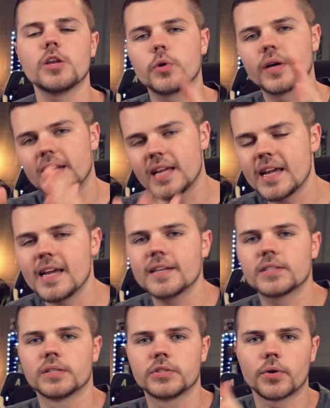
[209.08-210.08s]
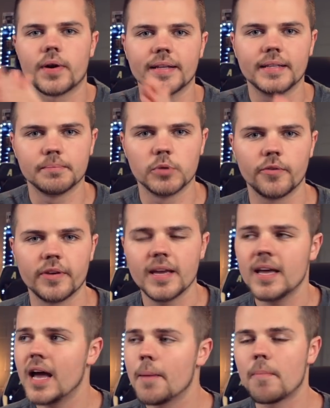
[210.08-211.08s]
you can eat during the
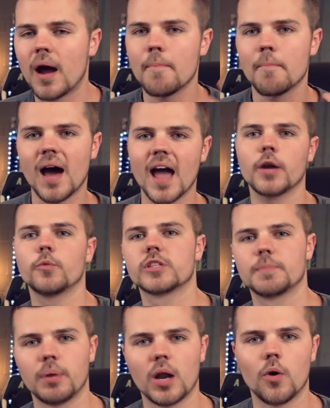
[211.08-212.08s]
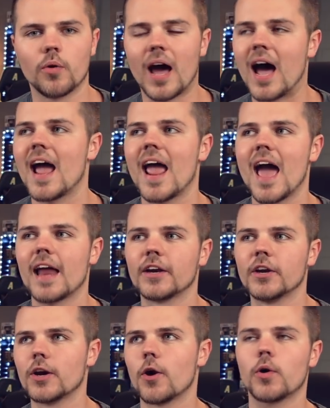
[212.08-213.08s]
movie. My mind was blown. I had
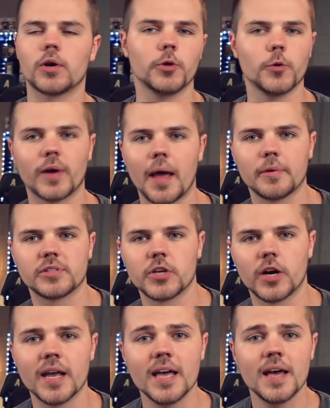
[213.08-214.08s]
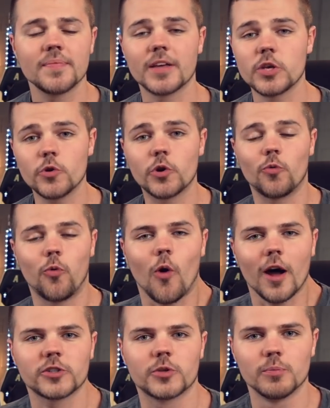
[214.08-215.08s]
no clue when I was young that you could
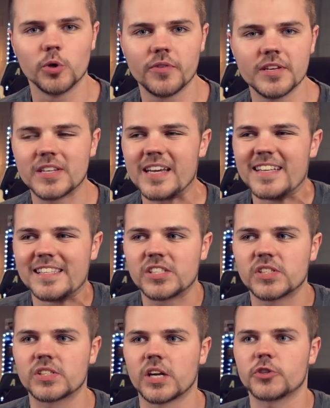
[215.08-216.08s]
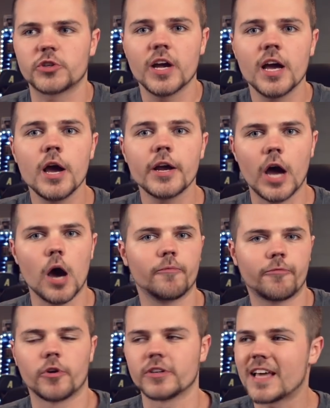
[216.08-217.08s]
watch movies in such
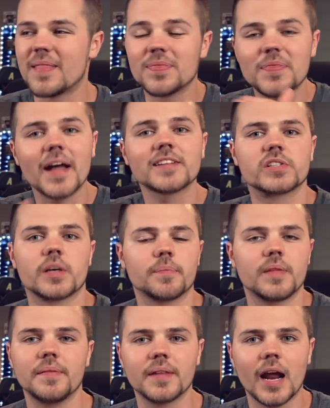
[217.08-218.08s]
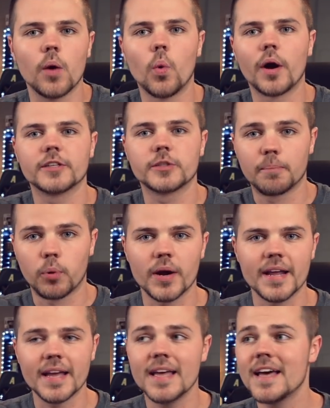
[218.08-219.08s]
comfort. And that's something that I wanted to
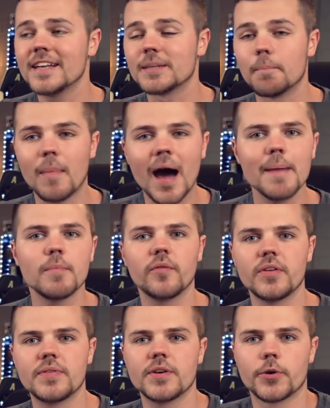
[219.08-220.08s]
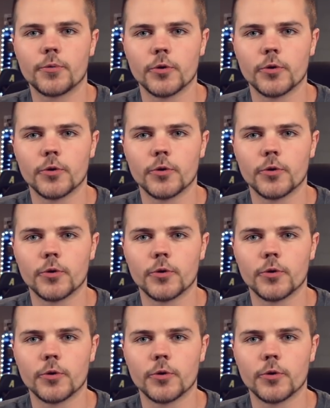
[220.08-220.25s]
bring to my movie theater